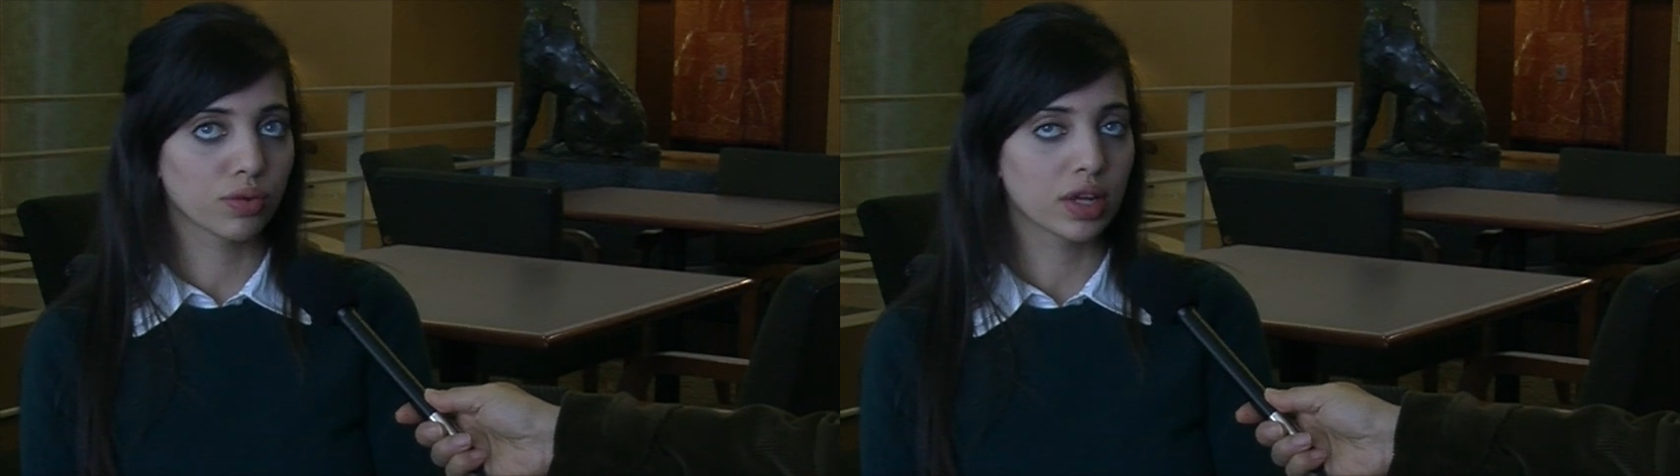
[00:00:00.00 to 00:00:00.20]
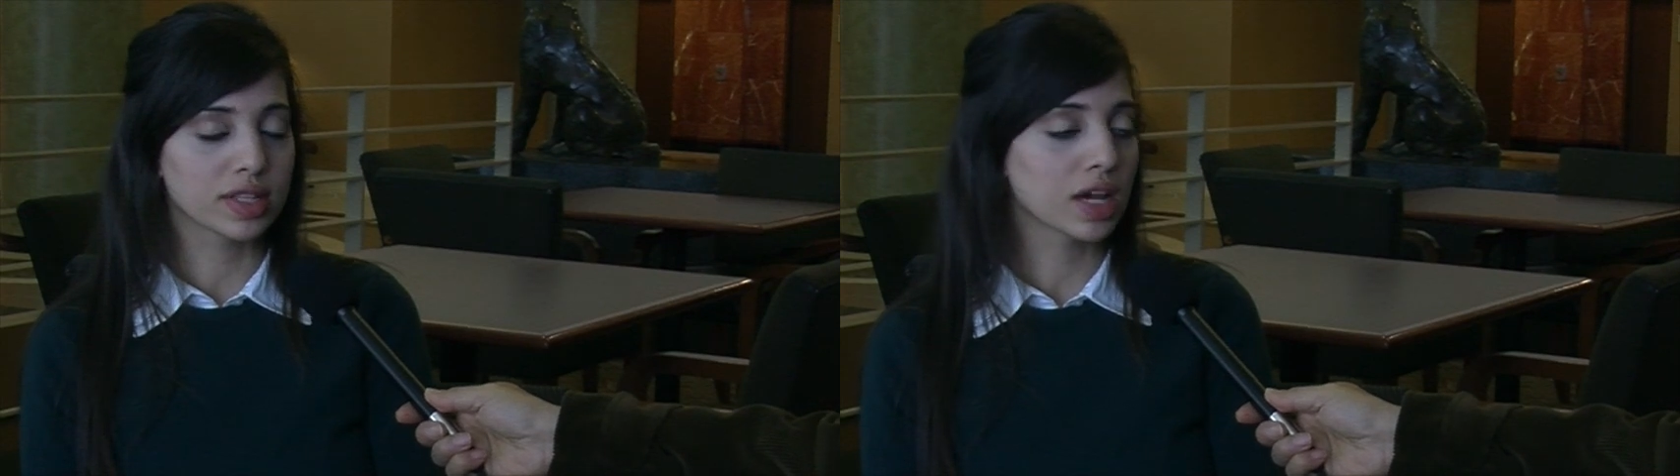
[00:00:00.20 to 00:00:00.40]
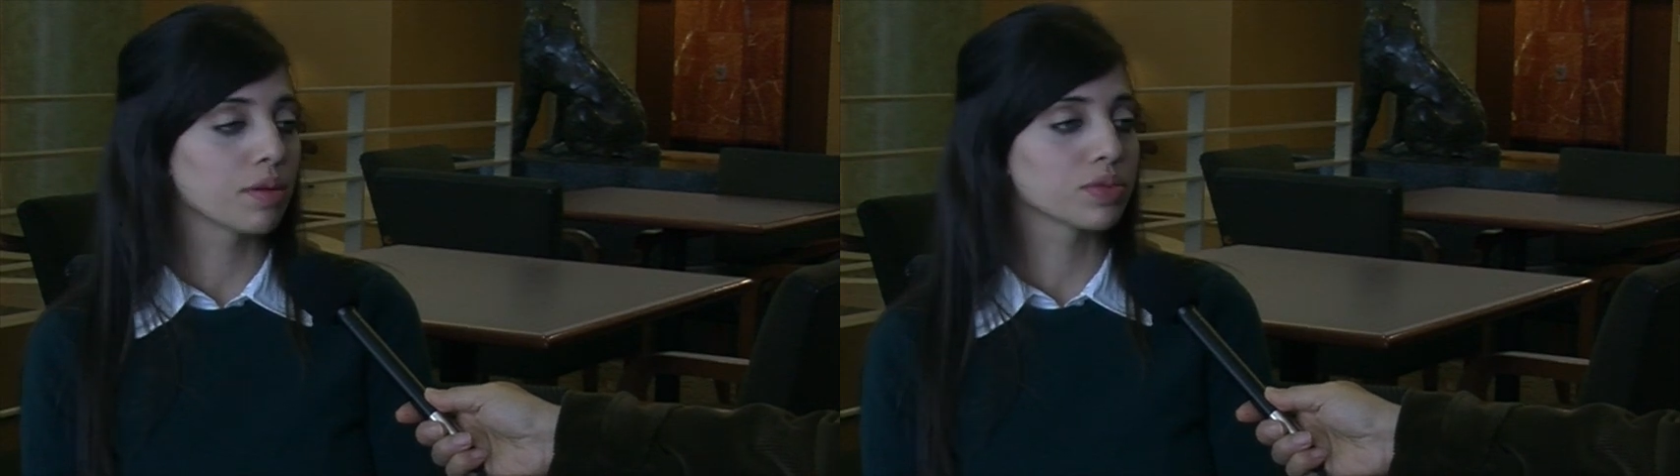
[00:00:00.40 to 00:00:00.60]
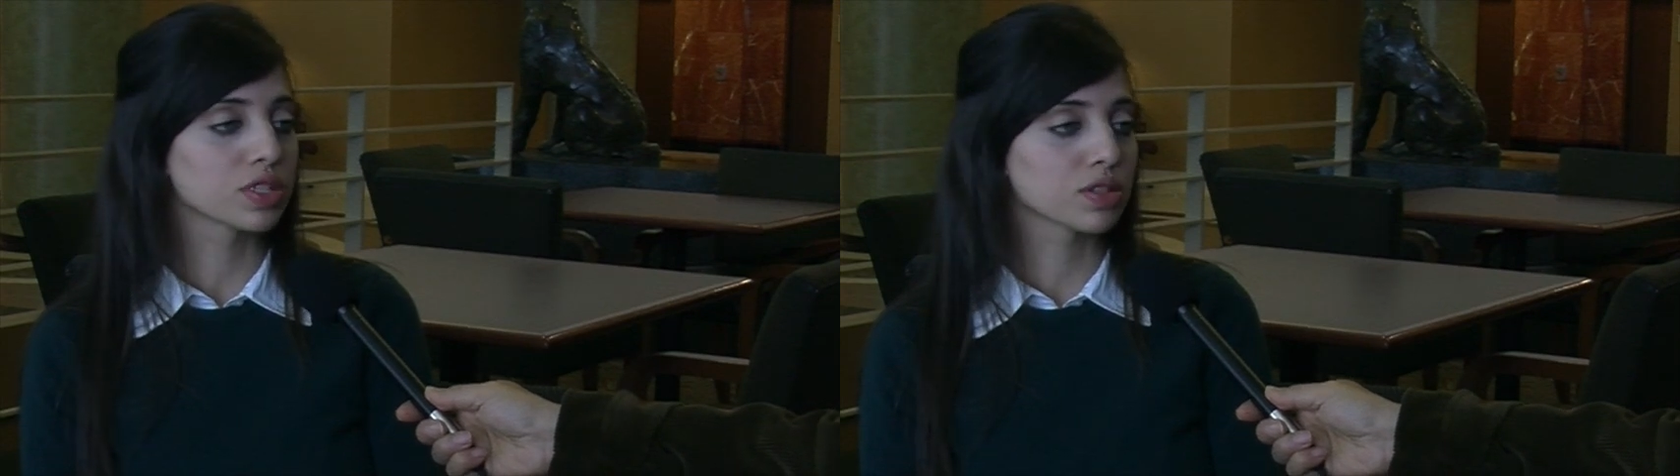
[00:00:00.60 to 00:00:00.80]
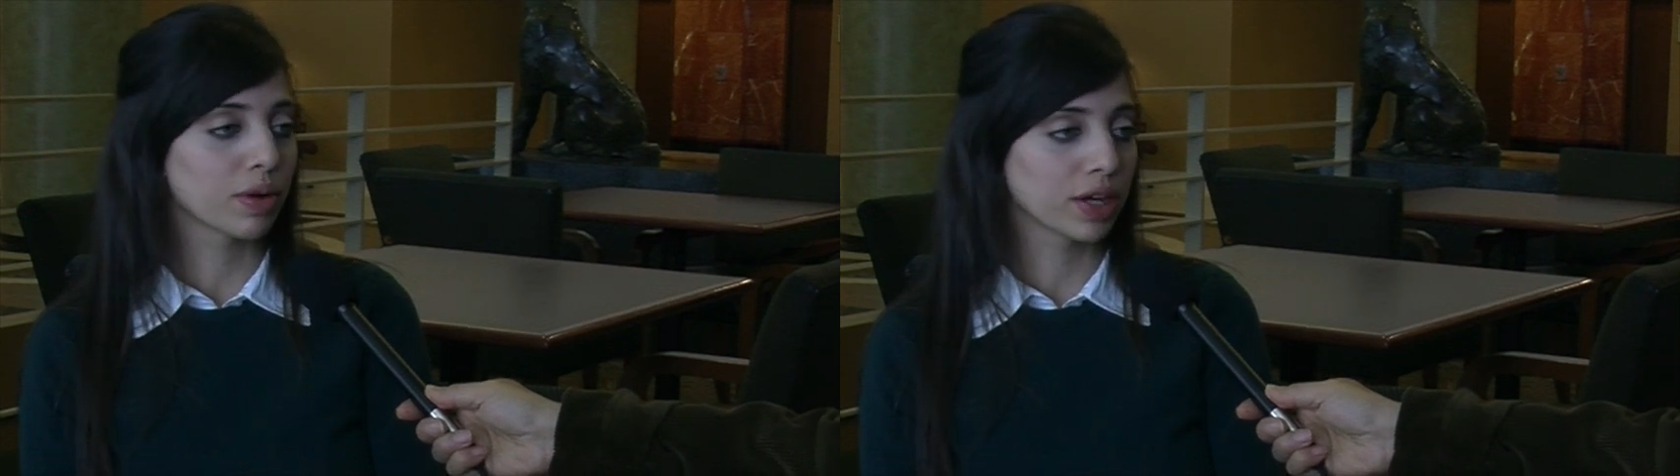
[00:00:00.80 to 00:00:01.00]

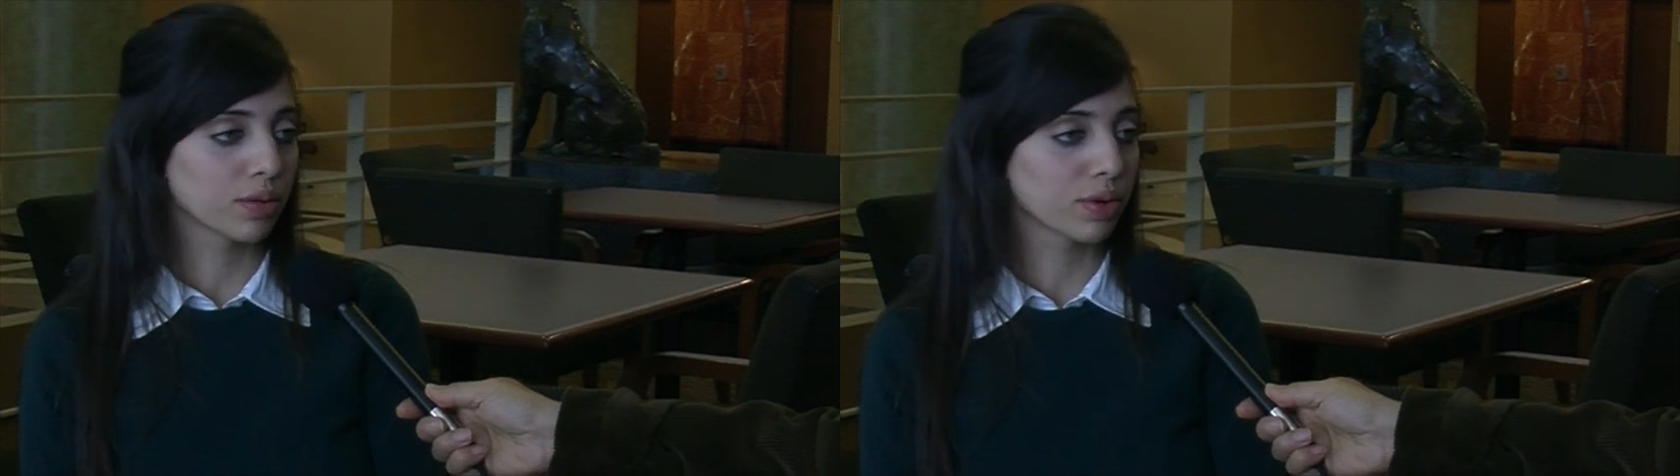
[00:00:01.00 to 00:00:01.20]
attempts by the